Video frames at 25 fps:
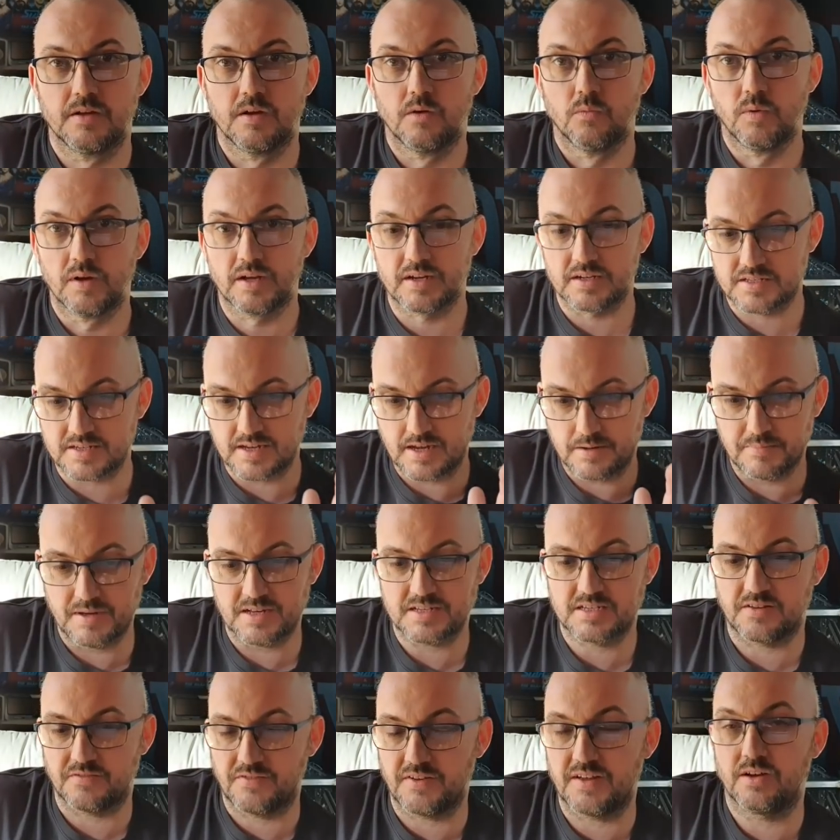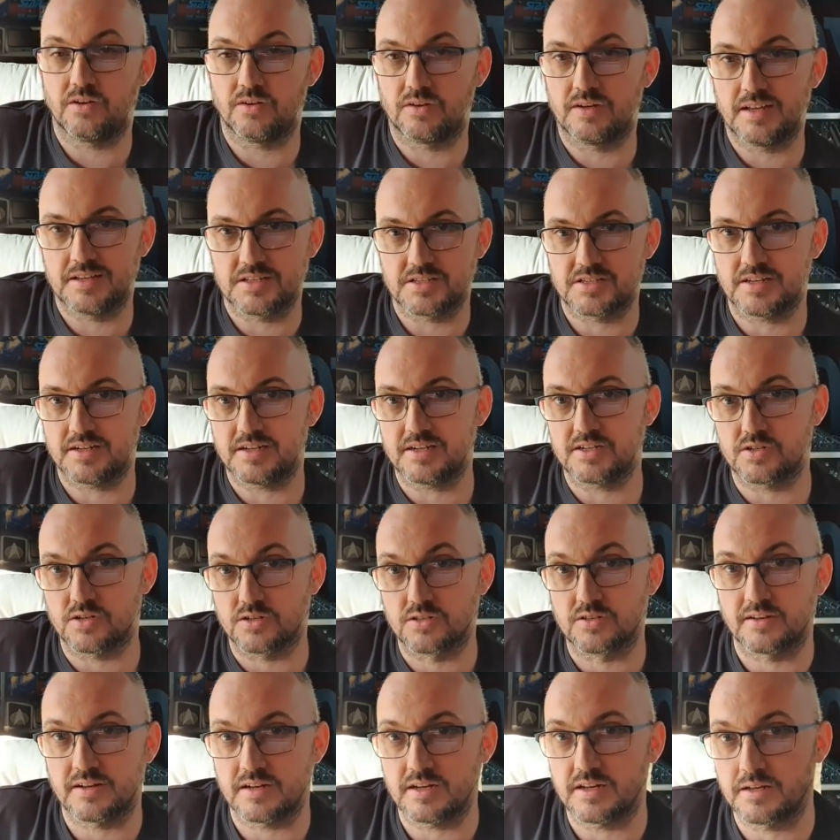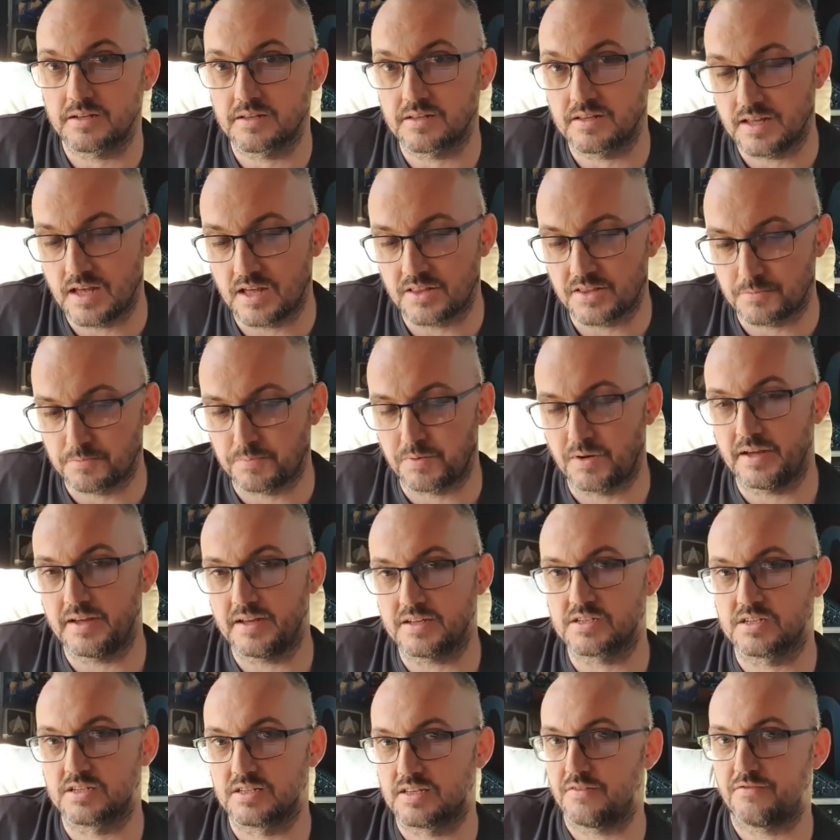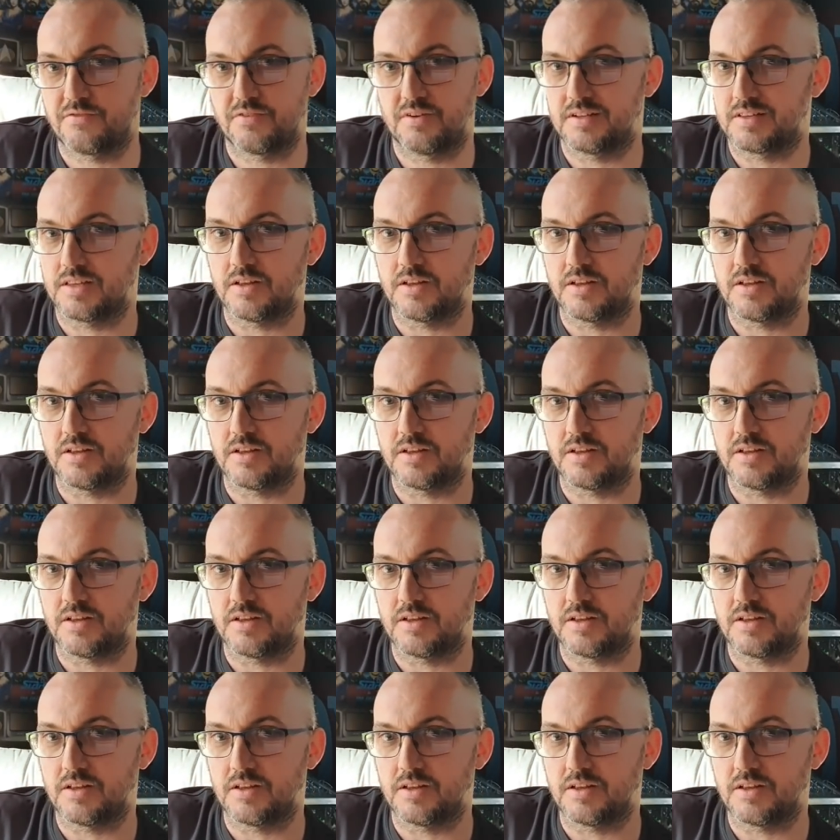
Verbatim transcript: We're going to take a massive hit on Lanzini, so I think they, the other players are different.